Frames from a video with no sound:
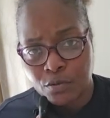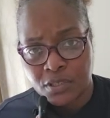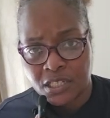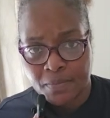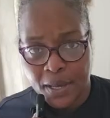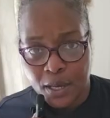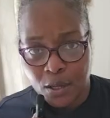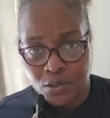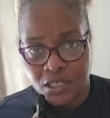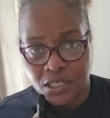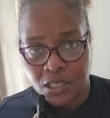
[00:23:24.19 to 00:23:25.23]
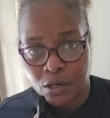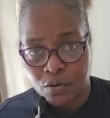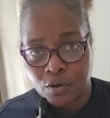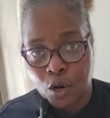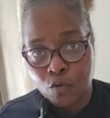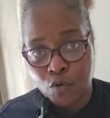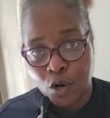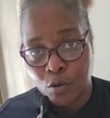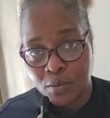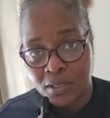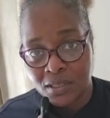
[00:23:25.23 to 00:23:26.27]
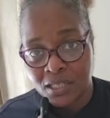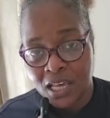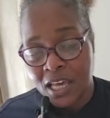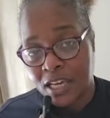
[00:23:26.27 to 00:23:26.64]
smells and certain aromas